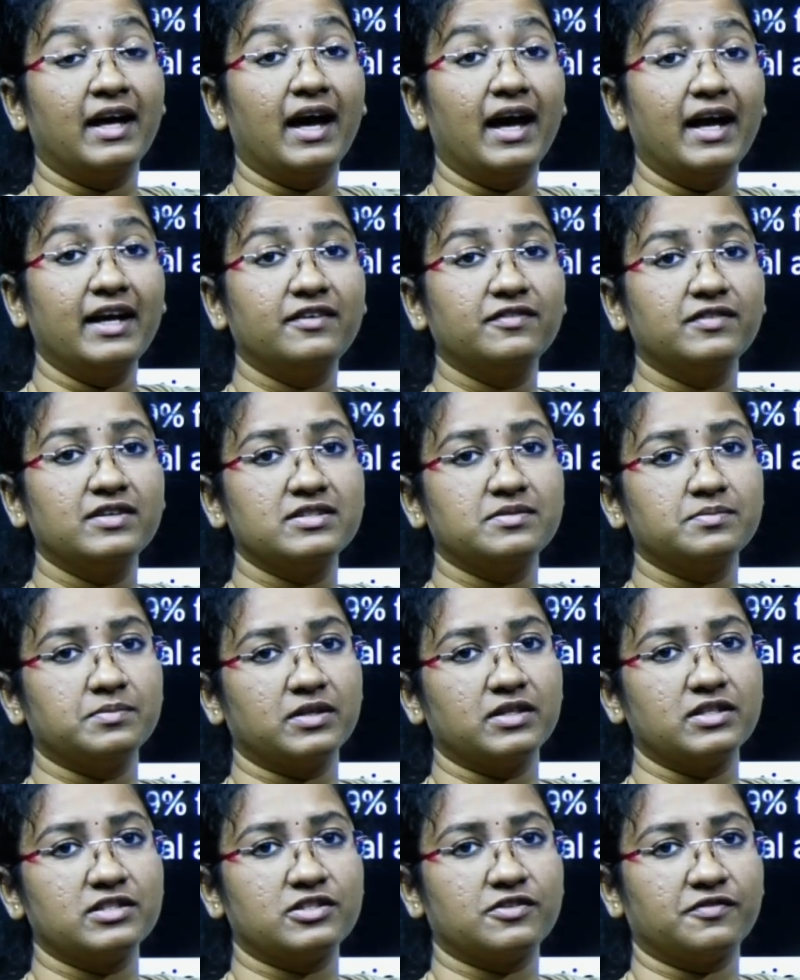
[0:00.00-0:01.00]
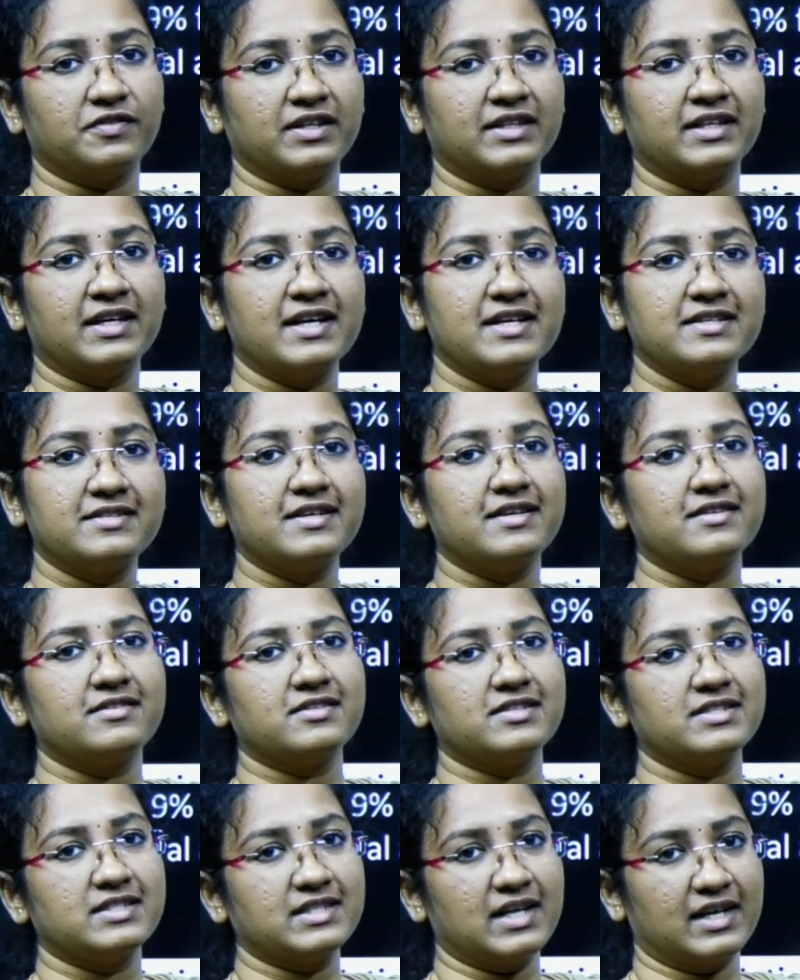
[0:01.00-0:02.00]
It was merged with
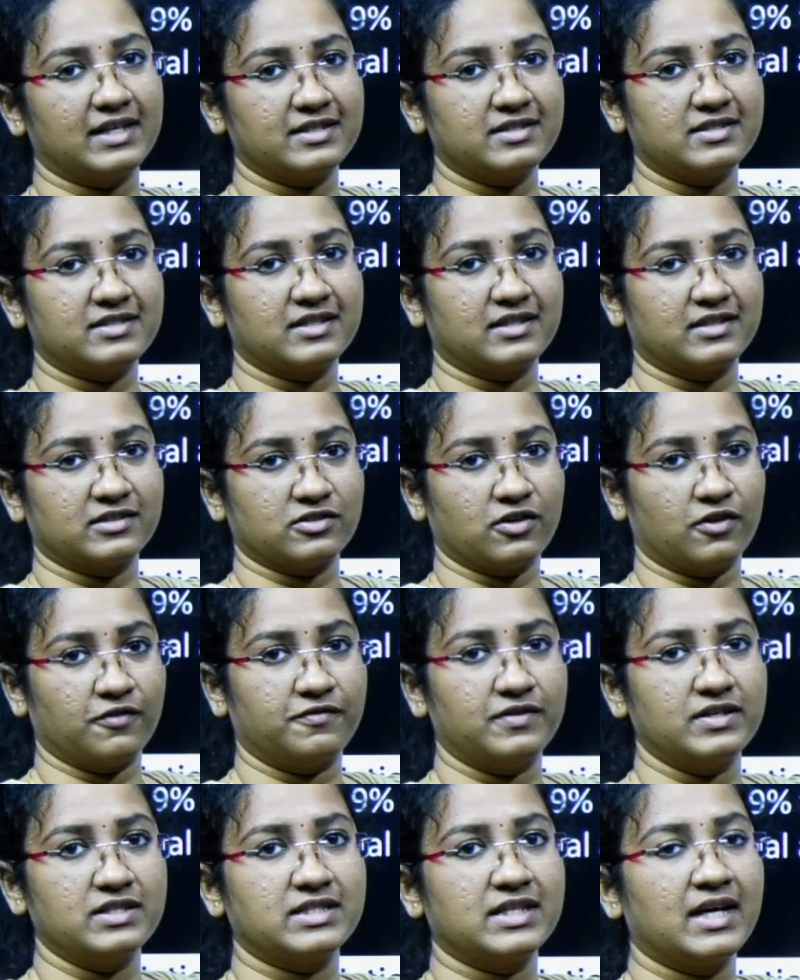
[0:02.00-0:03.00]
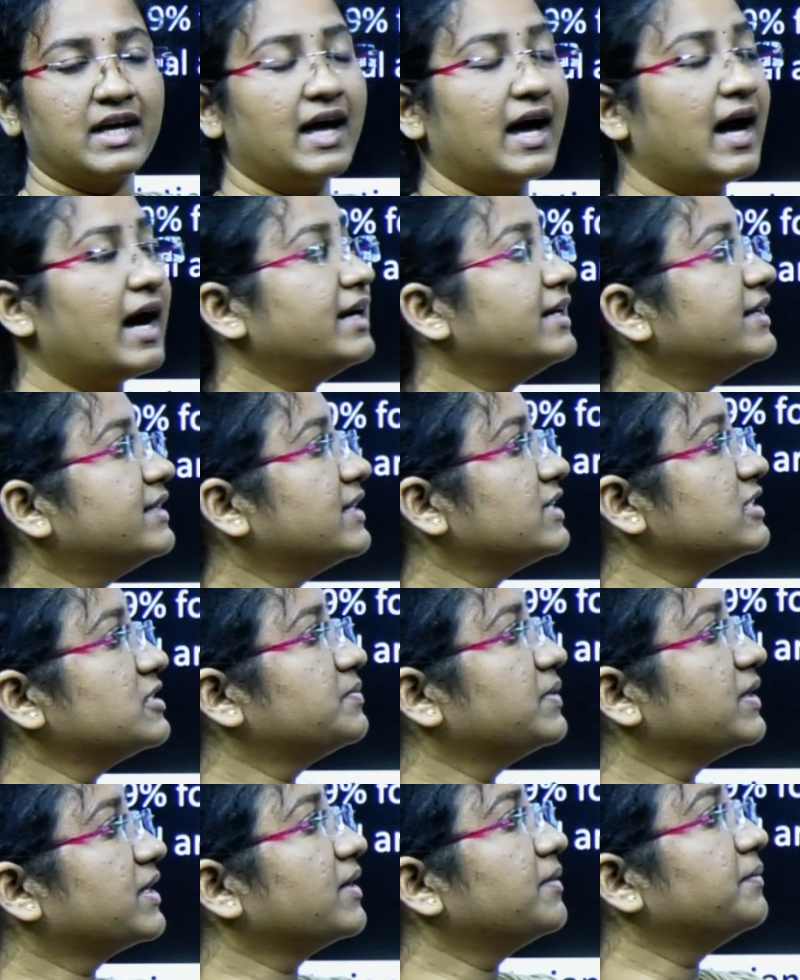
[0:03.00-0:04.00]
Central Statistics Office and it has
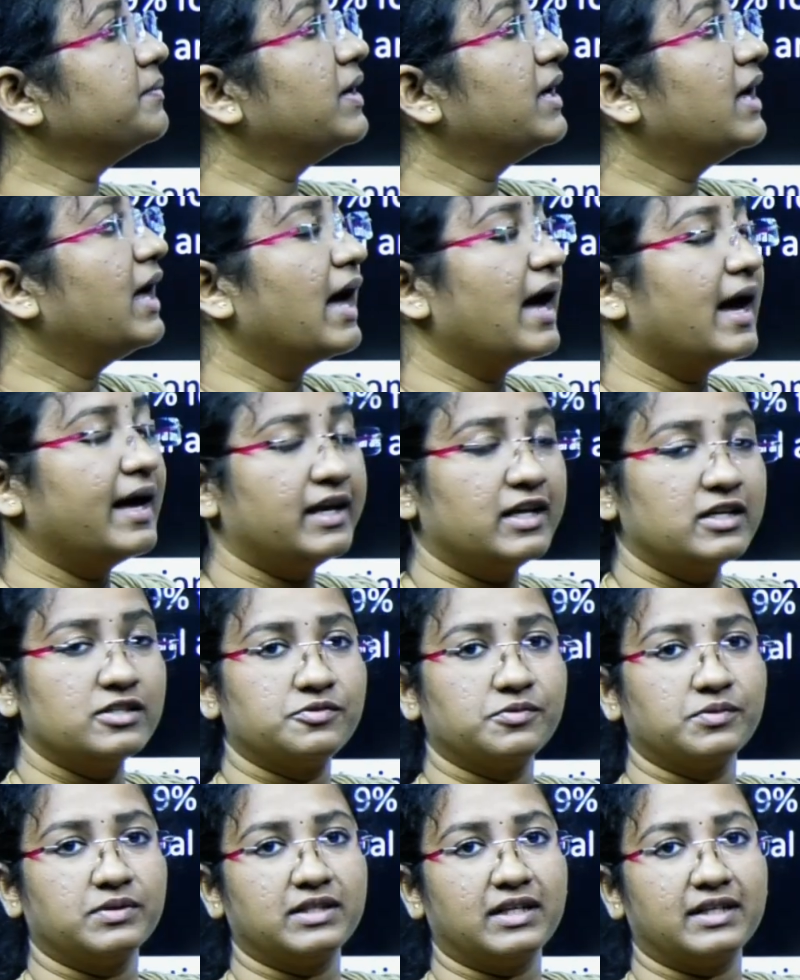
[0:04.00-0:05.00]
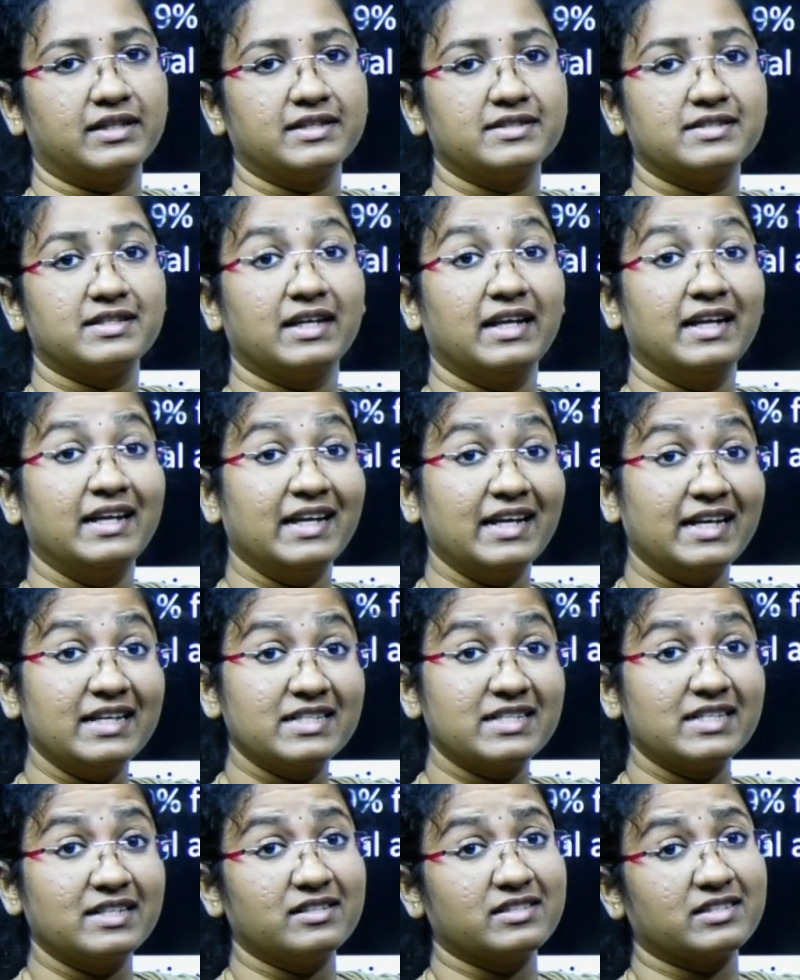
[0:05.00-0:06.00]
become NSO, that is
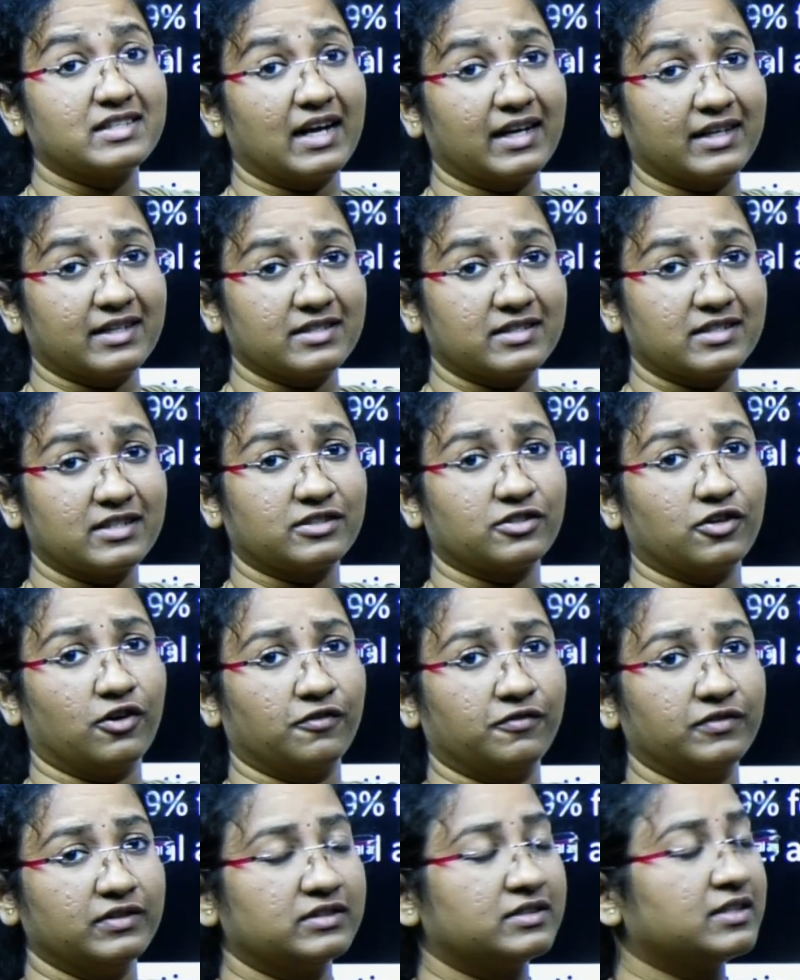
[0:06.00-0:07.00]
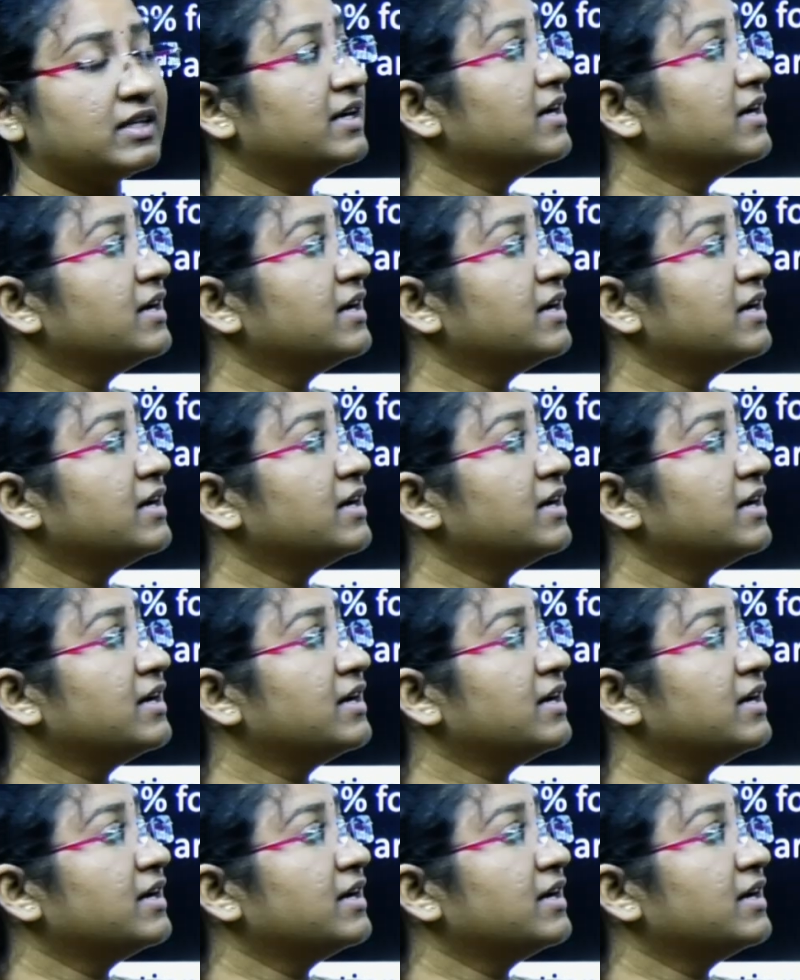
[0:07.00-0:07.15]
National Statistics Office.